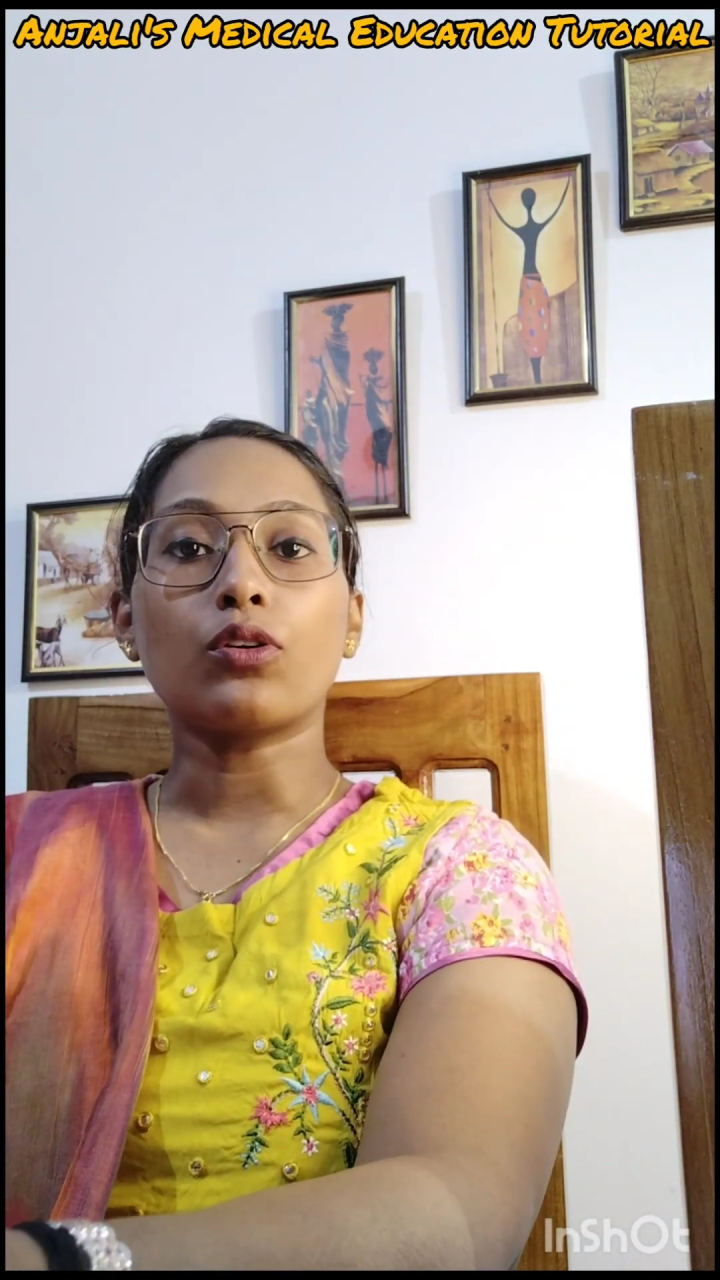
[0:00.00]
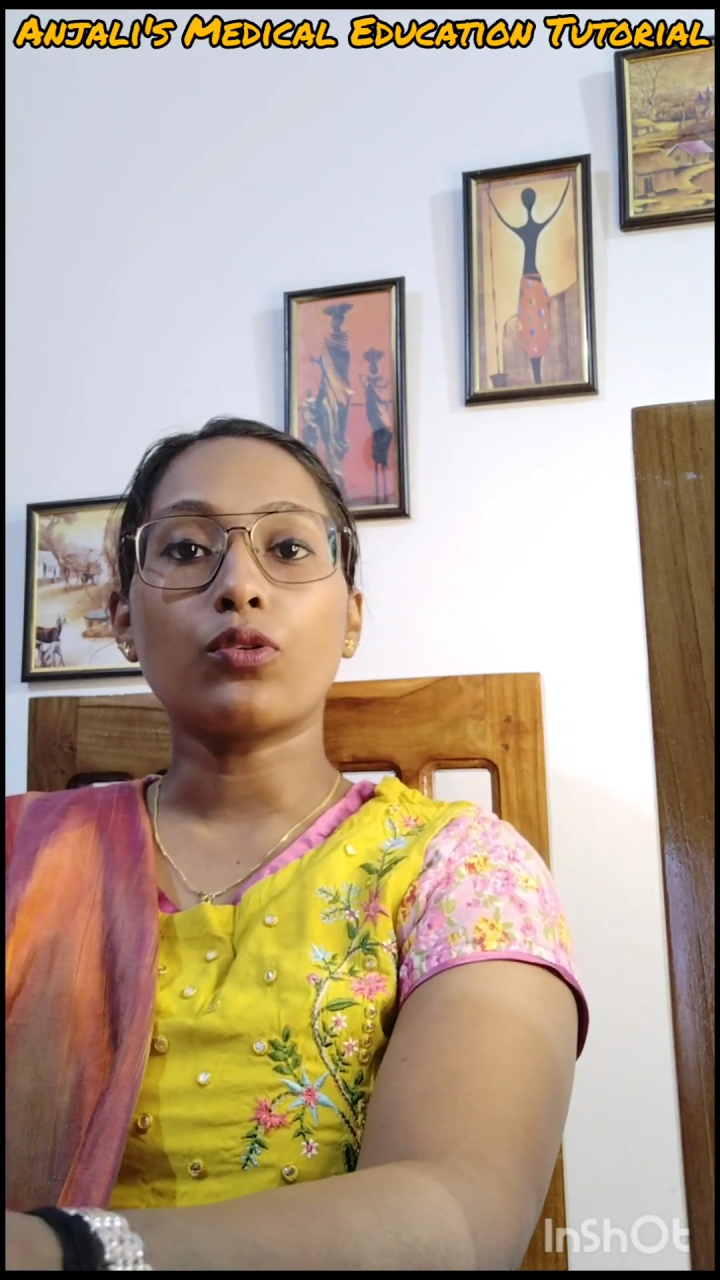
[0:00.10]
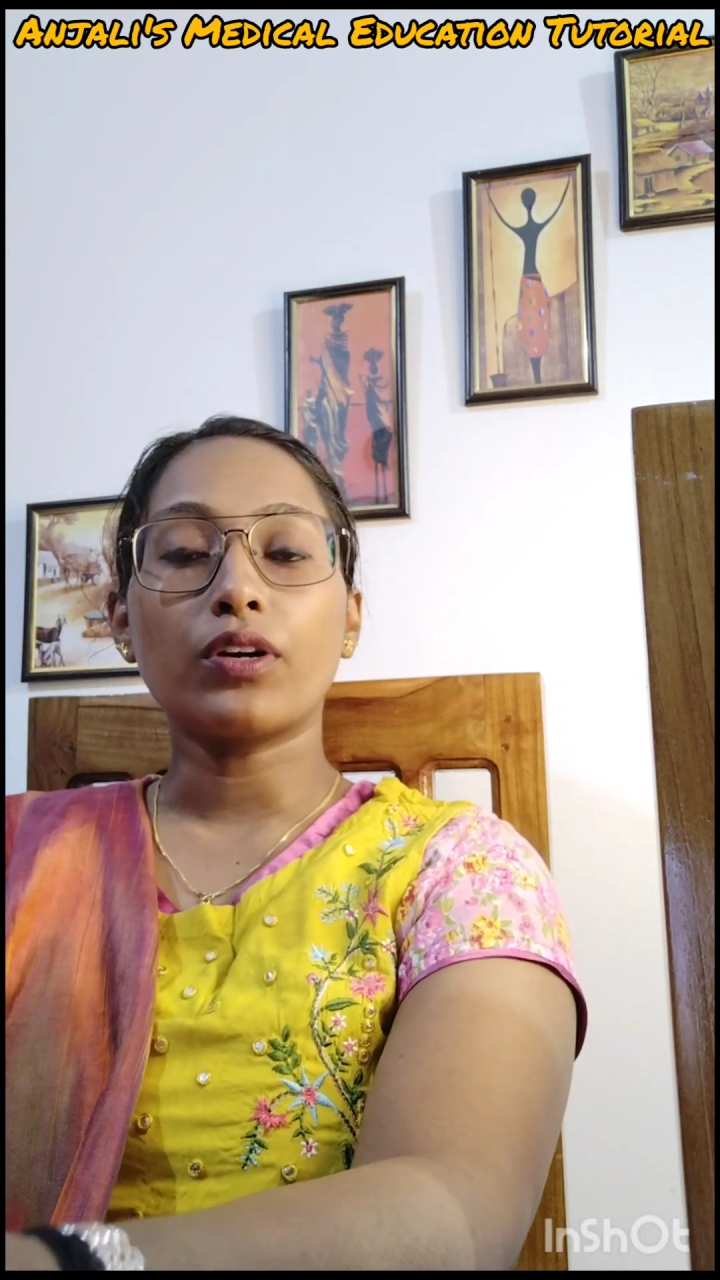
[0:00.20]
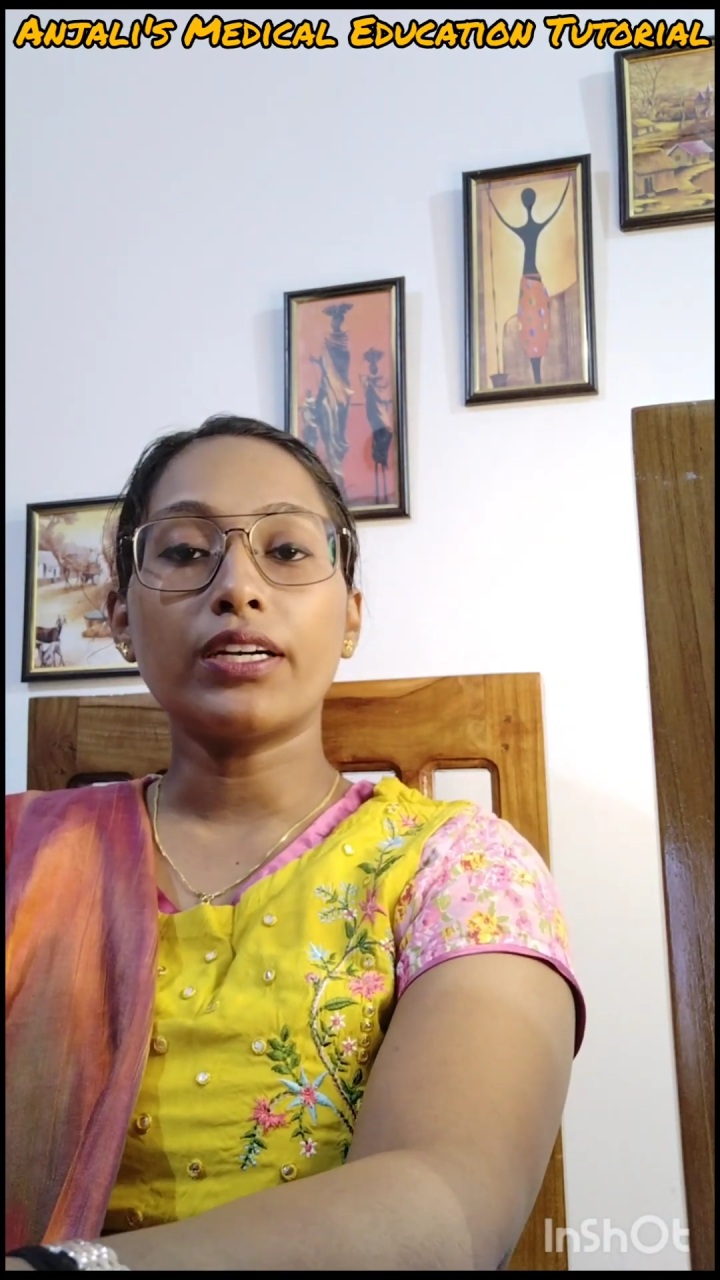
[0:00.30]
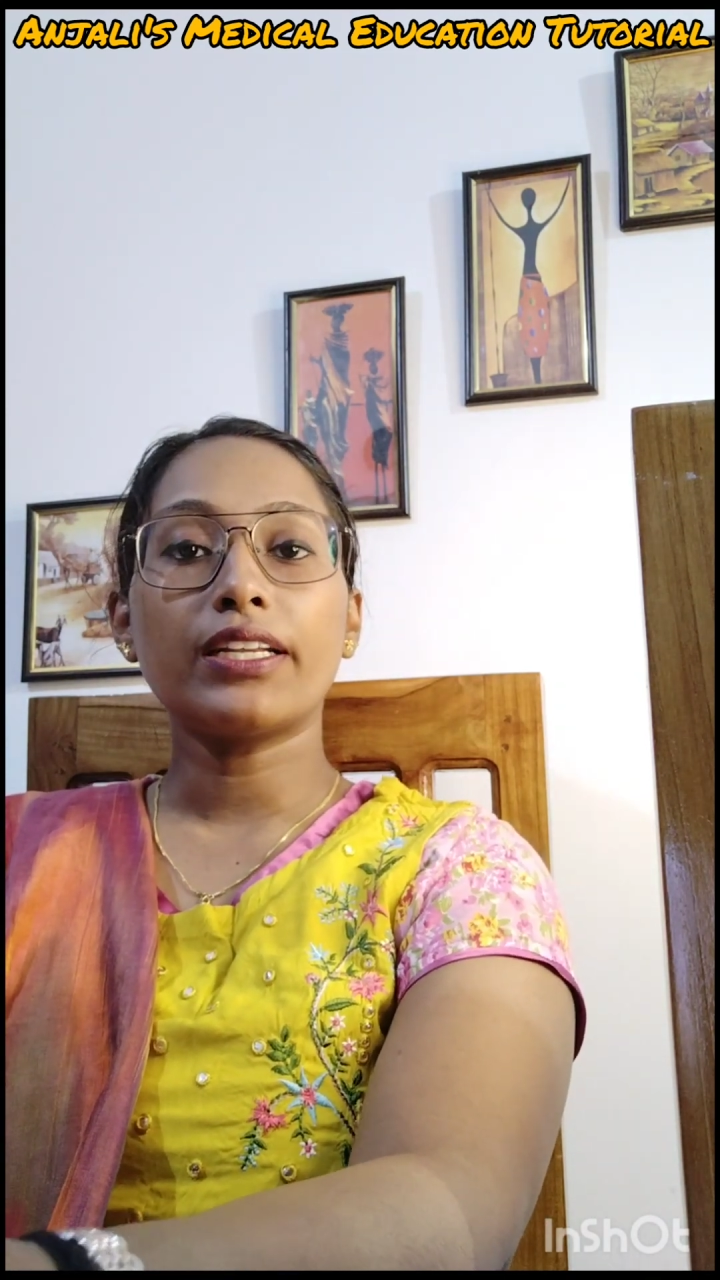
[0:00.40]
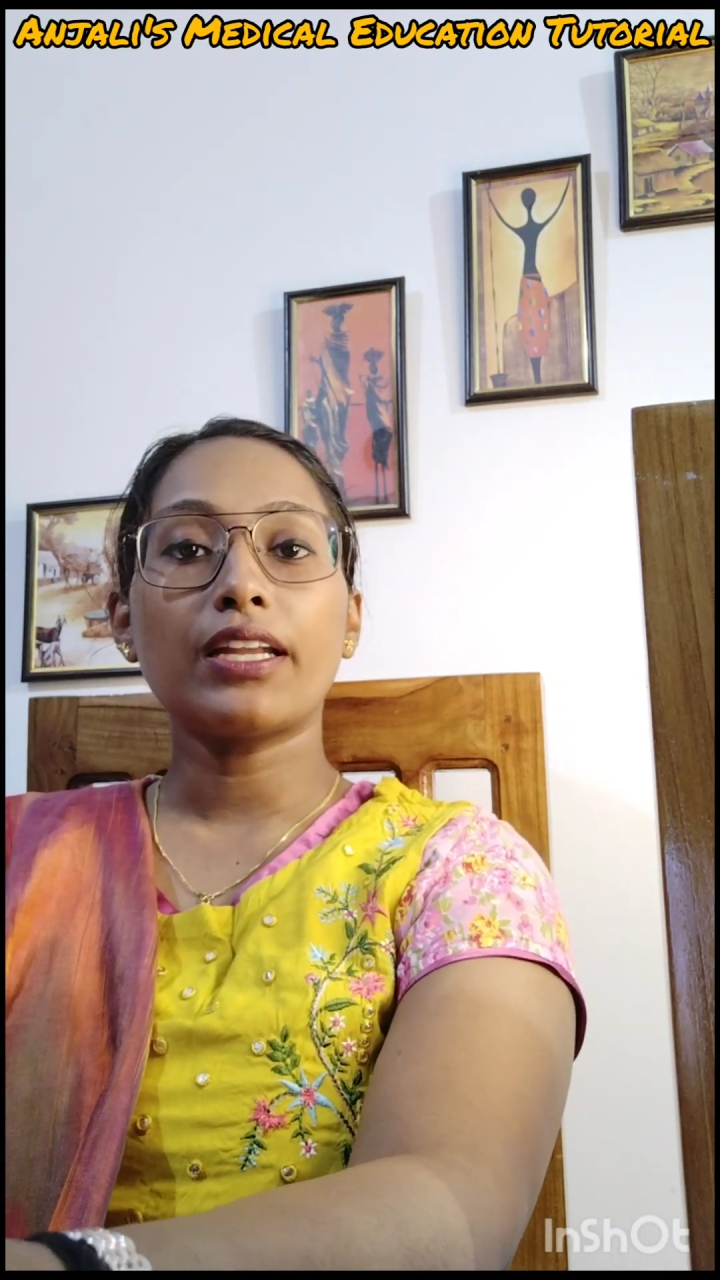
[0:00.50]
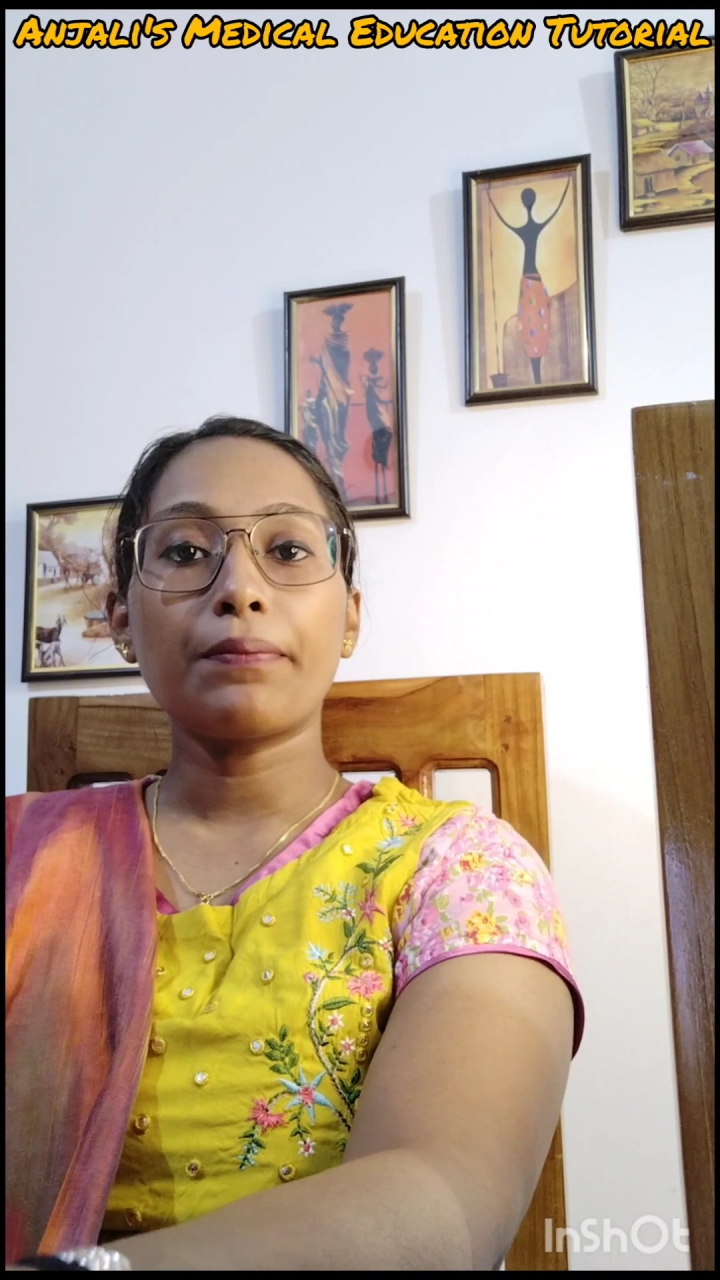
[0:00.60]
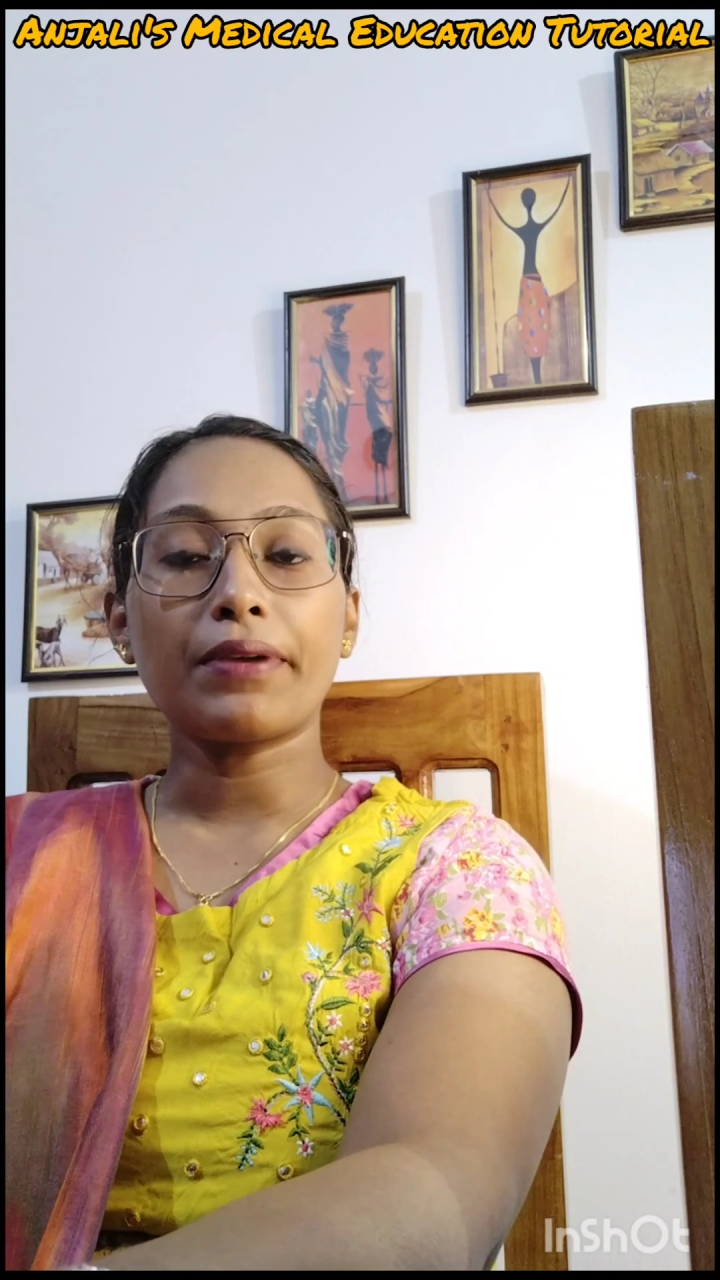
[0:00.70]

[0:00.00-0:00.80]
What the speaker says: occurred in a